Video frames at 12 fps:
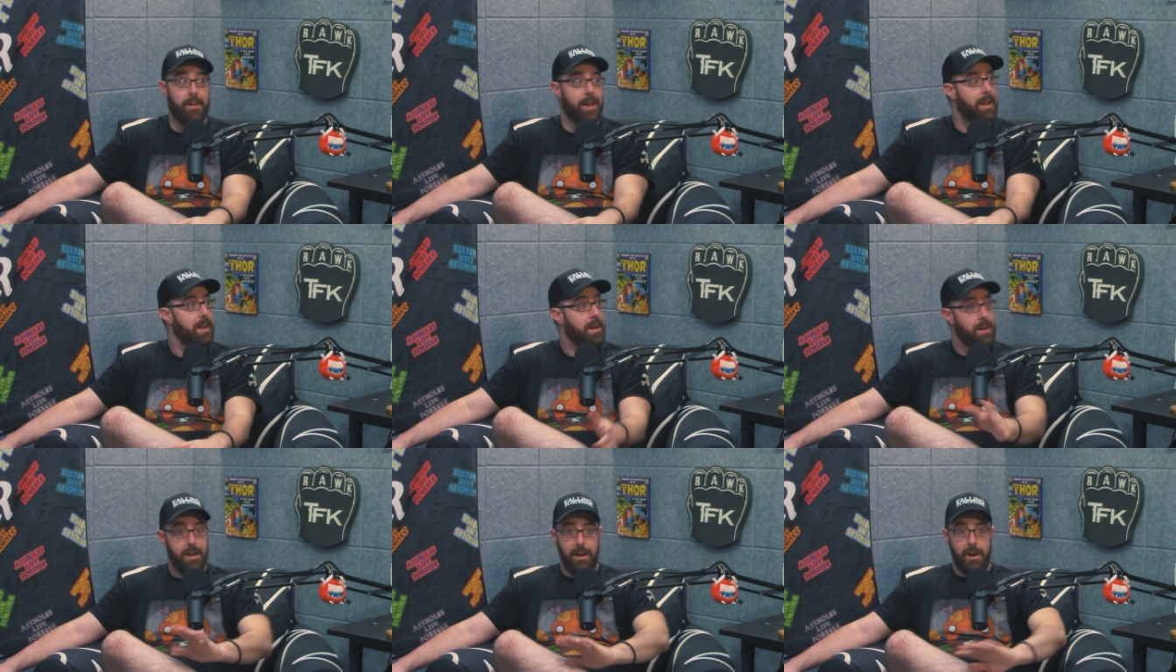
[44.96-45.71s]
like
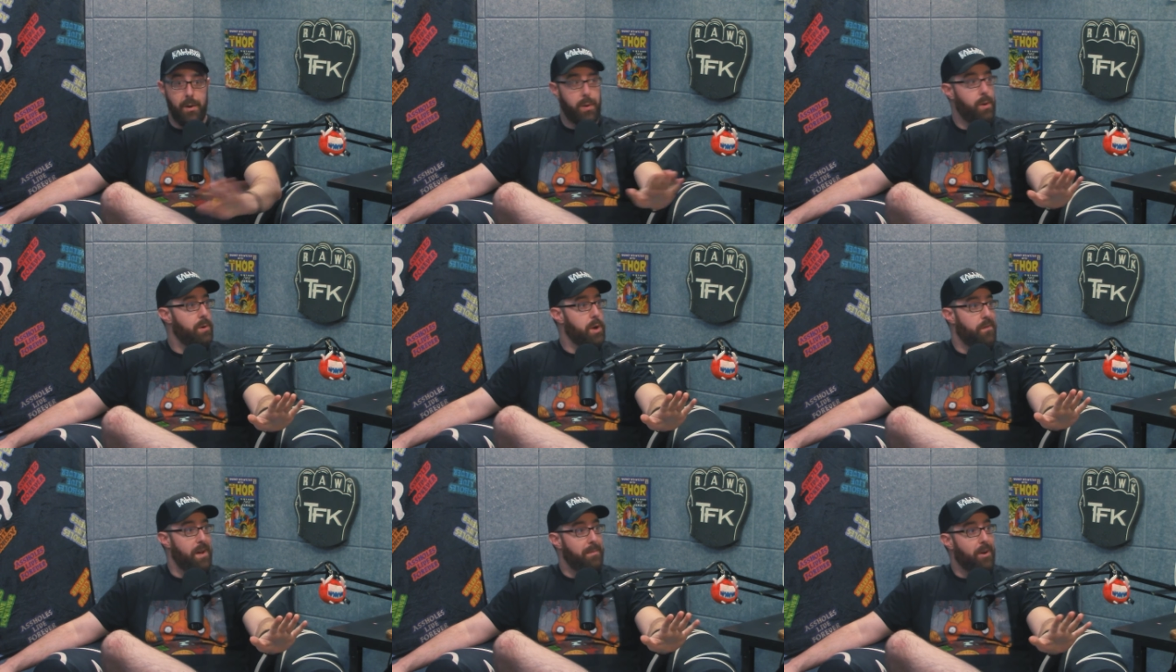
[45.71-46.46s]
whew,
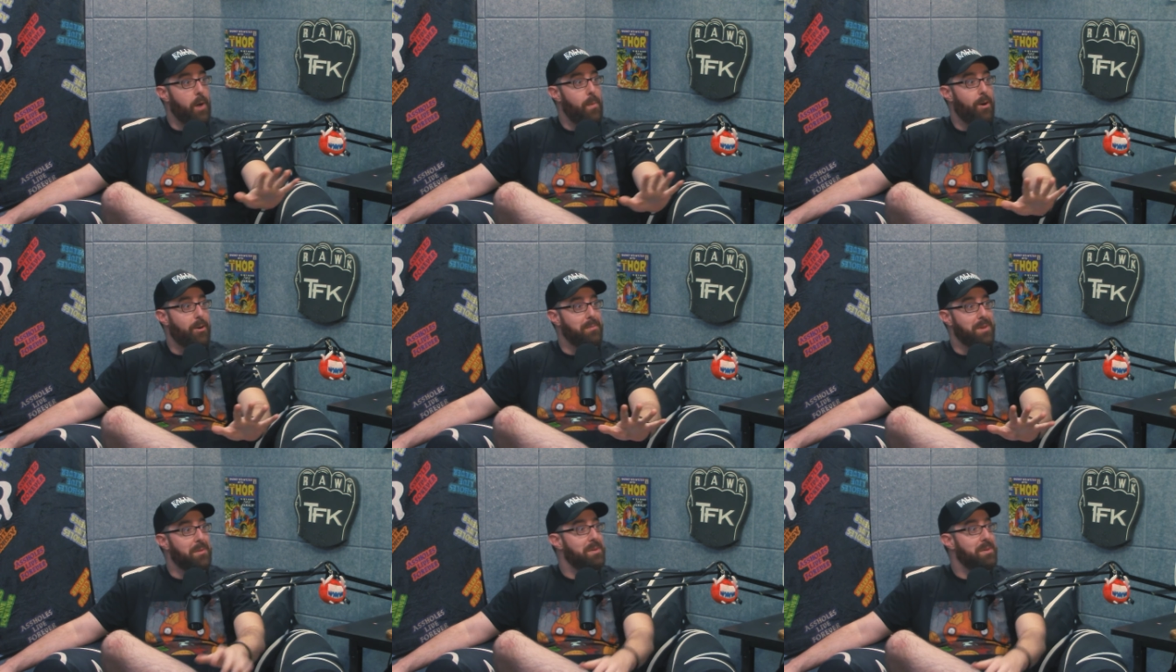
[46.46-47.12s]
November, I welcome you,